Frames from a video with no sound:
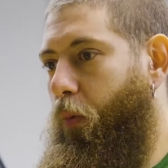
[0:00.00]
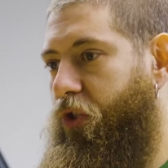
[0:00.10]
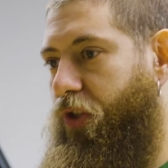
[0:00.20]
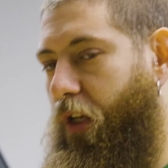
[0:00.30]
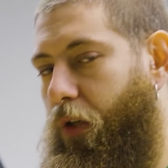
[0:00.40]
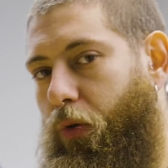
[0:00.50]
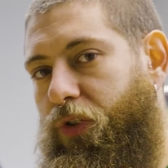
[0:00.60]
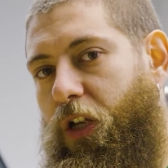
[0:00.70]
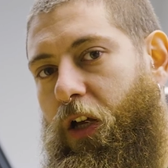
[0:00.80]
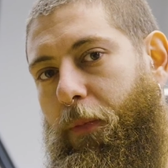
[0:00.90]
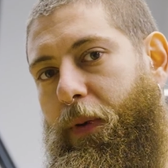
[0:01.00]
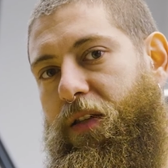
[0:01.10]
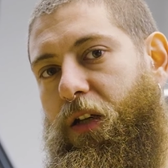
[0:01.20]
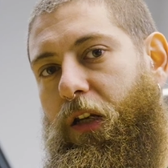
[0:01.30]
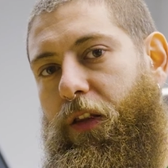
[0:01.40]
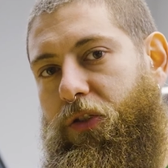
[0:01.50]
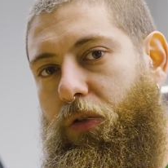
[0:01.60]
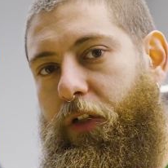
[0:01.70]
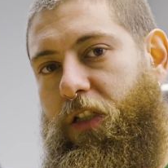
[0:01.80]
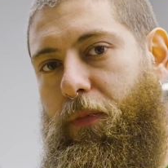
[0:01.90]
which the glutes are basically the
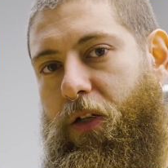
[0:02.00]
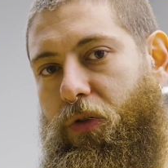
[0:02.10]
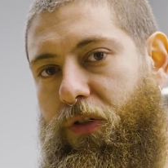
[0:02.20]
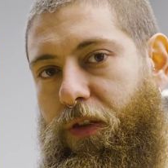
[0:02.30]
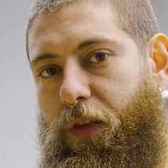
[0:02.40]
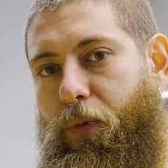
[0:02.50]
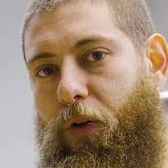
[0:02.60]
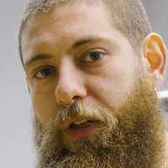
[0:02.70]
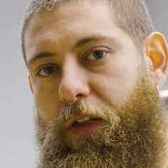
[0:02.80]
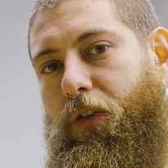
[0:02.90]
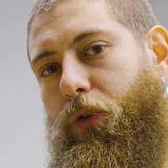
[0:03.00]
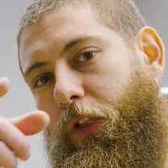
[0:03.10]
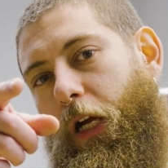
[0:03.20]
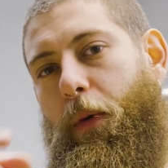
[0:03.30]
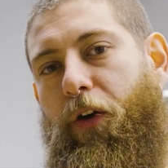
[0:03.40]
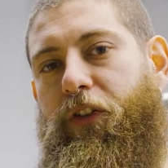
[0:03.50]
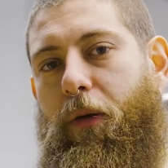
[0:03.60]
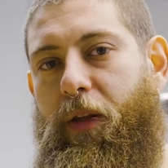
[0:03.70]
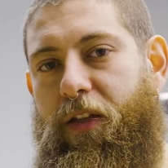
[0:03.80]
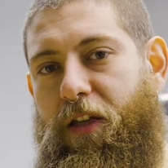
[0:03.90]
strongest muscles in the body. Don't come
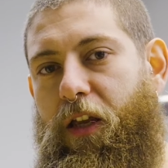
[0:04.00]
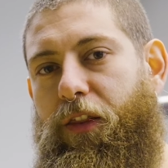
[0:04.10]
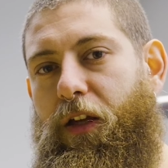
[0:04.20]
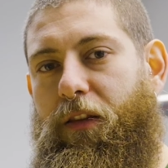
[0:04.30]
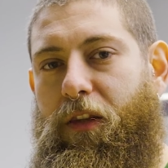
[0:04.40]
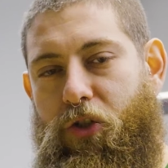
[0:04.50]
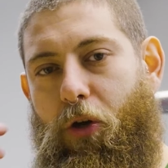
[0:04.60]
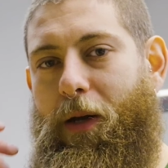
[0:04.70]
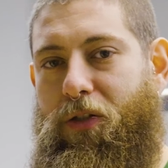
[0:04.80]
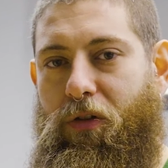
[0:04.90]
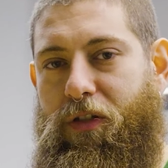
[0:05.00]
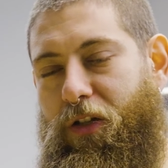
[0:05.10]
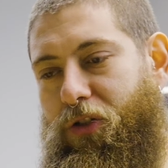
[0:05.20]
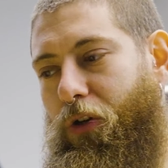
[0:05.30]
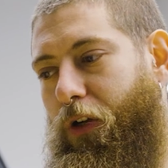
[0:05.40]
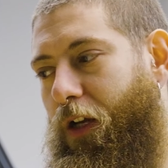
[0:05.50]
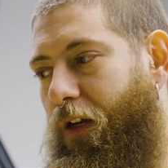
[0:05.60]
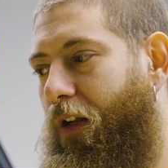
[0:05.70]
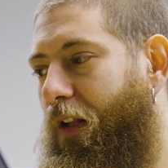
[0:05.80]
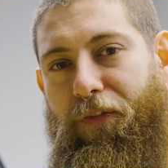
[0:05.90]
after me saying that the jaw muscles are
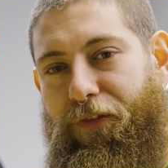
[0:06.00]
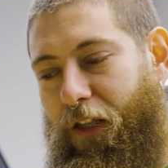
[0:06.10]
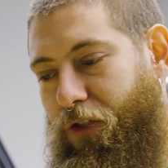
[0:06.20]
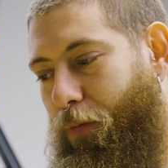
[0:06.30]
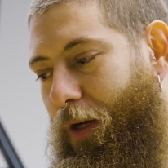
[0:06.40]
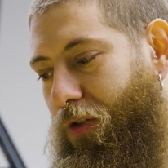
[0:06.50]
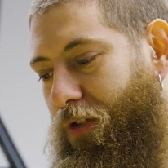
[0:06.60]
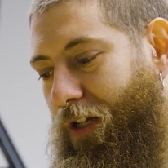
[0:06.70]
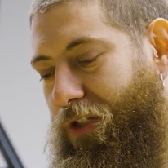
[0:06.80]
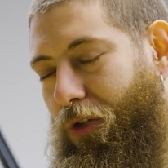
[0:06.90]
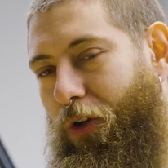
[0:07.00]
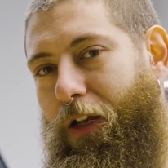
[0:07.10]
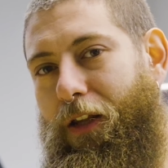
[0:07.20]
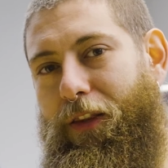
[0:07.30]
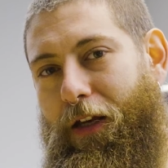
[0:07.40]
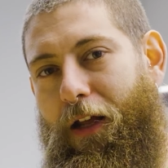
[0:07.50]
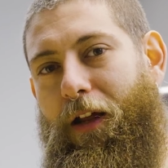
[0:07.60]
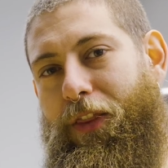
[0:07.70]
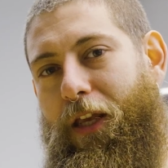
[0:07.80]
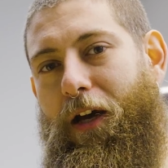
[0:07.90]
stronger. If the jaw muscles are stronger,
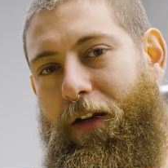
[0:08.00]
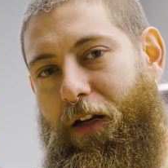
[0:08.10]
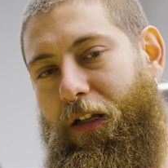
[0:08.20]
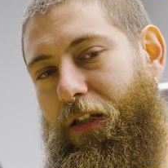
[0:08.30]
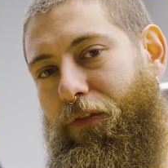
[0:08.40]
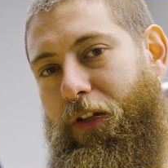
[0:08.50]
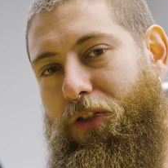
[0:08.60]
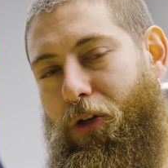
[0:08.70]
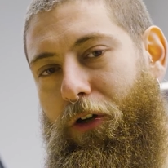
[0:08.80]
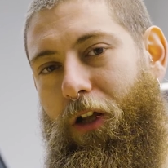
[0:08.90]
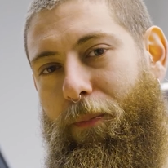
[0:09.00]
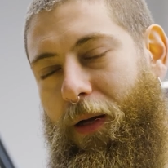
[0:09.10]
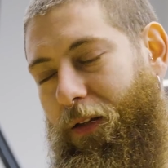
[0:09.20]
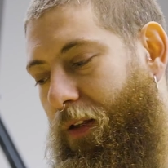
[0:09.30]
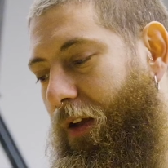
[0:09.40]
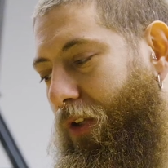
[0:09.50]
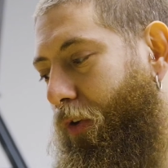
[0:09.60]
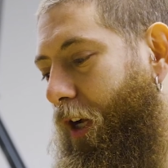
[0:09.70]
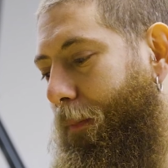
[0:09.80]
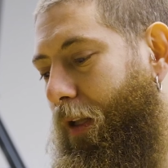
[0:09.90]
they are relatively stronger, but
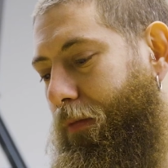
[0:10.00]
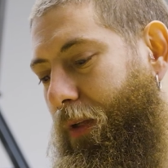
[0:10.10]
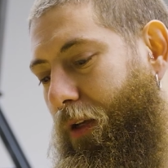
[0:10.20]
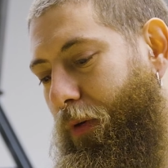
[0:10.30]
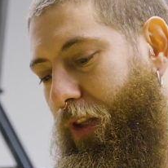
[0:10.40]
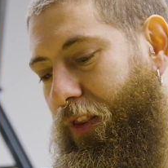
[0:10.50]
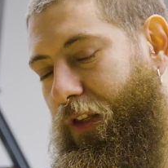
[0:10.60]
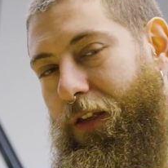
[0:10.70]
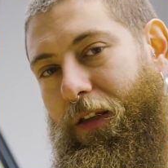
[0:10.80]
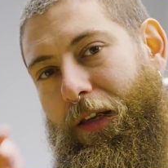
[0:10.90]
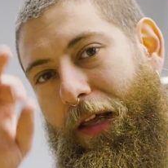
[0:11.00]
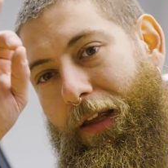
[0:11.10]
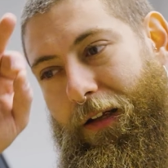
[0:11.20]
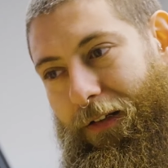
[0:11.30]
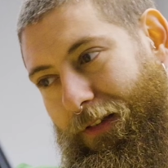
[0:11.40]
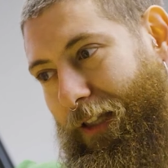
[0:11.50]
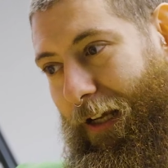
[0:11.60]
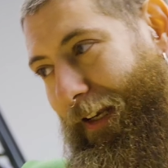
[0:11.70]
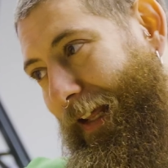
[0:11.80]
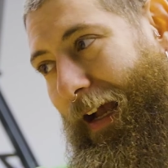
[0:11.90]
don't come at me with the
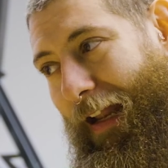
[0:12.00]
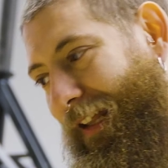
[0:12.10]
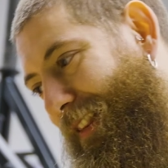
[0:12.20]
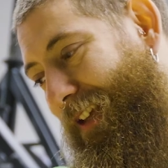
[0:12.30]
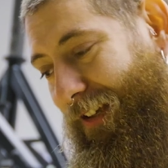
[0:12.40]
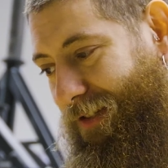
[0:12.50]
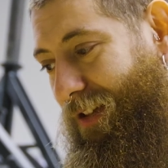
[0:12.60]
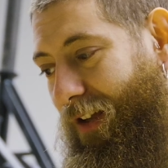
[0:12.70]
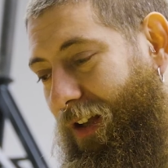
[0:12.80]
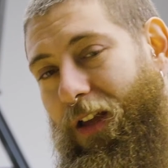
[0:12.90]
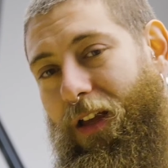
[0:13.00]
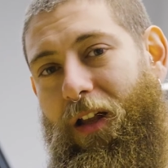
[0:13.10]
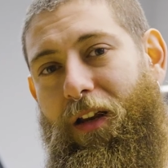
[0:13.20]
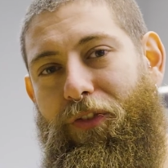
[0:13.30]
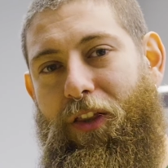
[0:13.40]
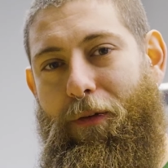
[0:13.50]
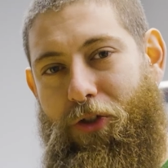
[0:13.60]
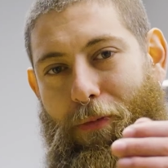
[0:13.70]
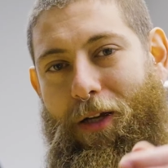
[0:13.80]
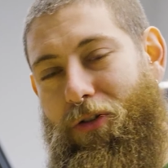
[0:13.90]
technicalities. And if the
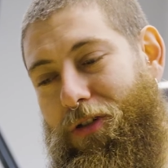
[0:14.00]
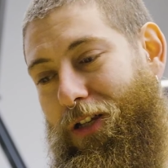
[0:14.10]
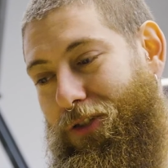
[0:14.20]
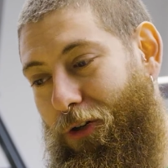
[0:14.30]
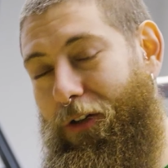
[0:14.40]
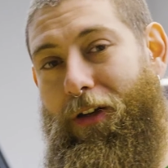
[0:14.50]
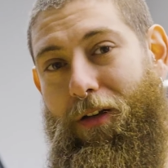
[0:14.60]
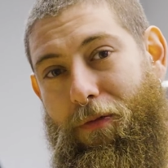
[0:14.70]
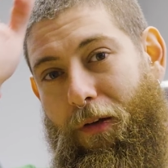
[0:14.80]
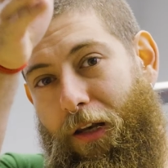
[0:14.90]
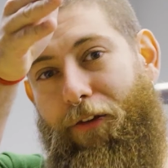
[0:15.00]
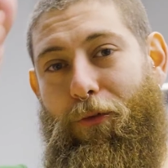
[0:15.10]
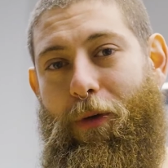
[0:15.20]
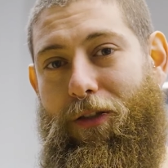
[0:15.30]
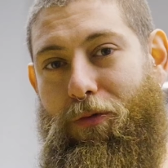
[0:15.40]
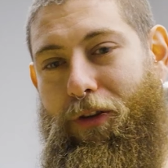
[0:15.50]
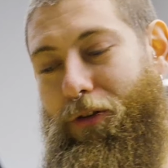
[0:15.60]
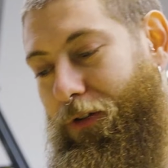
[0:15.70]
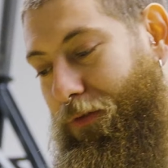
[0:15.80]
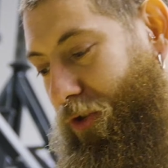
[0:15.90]
jaw muscles are stronger, lift weights with
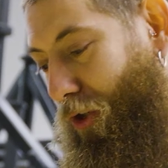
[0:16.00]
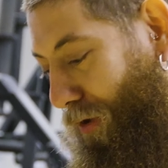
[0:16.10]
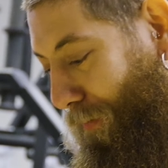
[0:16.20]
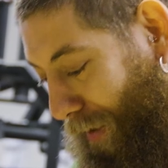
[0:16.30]
your jaw